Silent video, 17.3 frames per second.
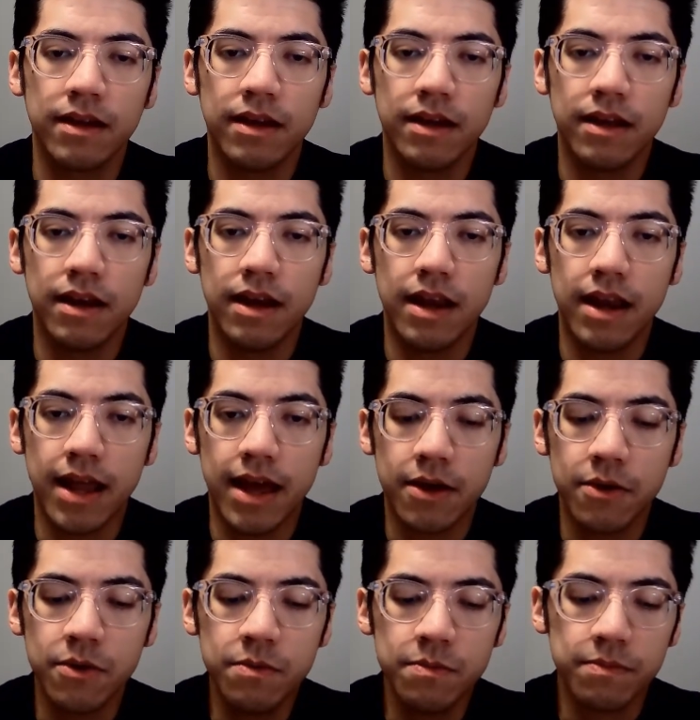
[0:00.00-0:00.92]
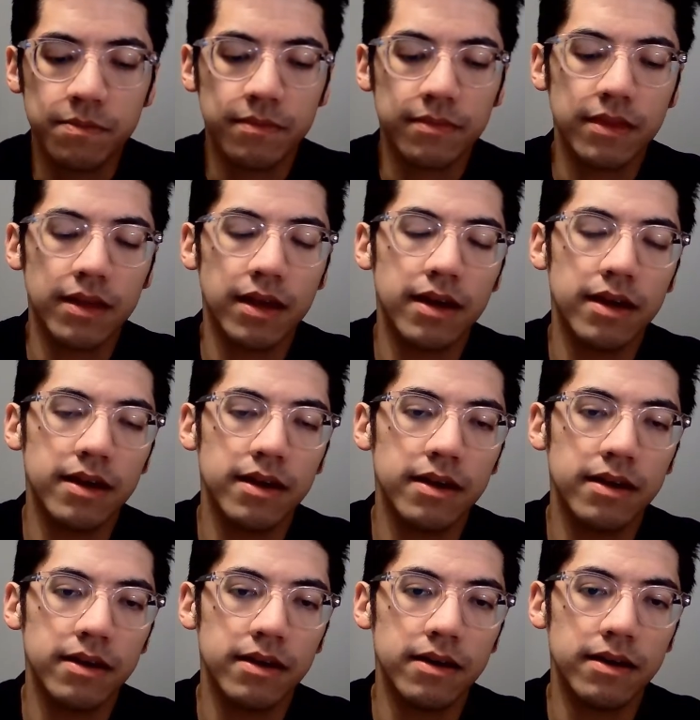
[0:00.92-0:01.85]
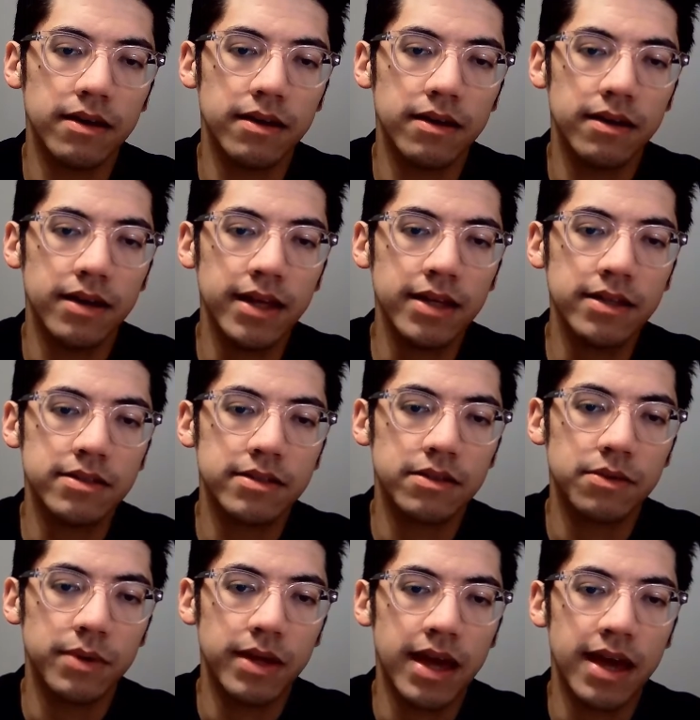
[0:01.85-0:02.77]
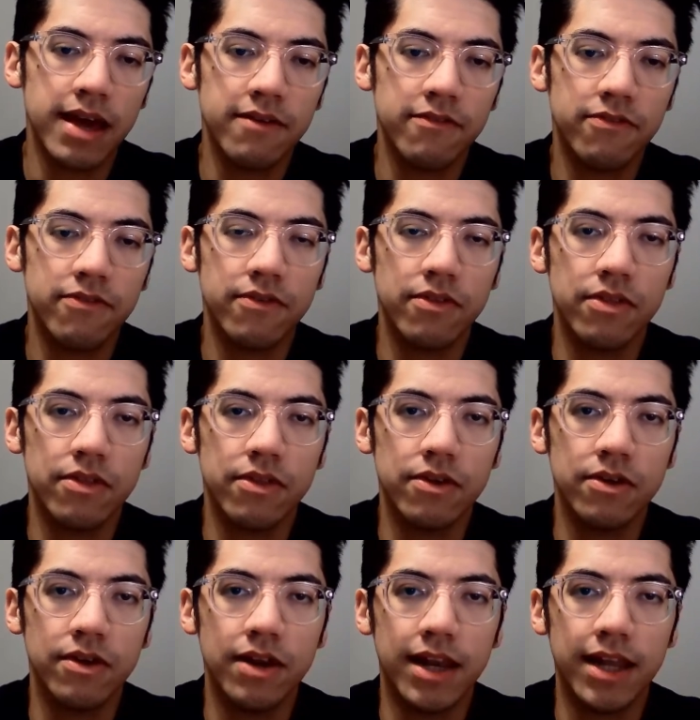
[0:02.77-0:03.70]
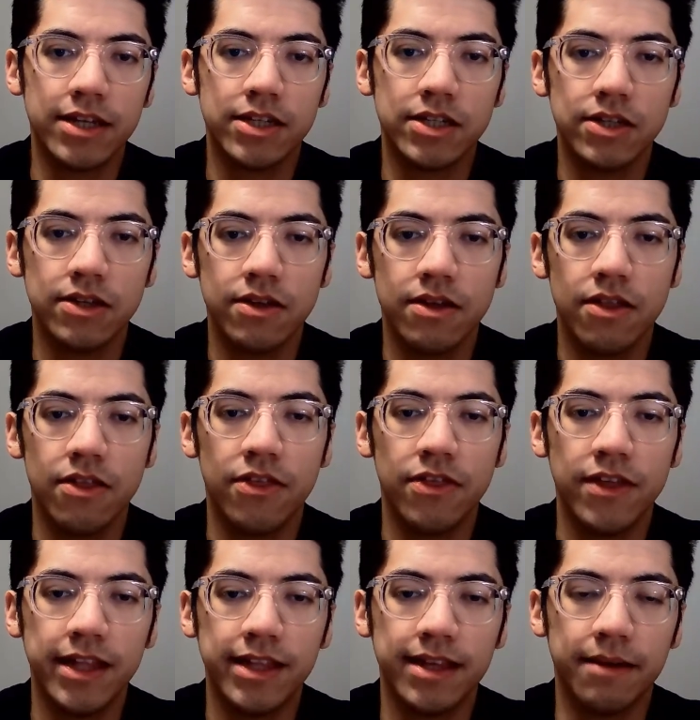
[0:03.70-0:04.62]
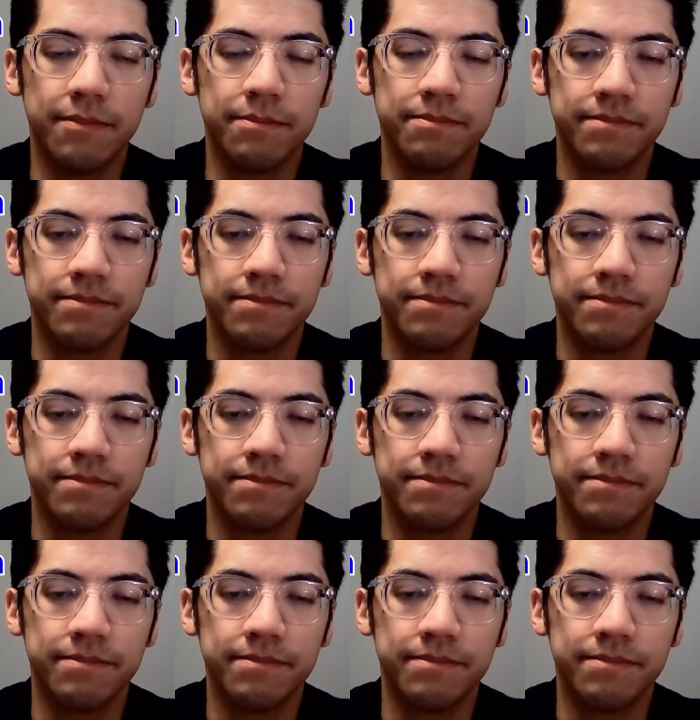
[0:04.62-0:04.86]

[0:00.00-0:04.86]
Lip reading: Now, next we have the letter theta.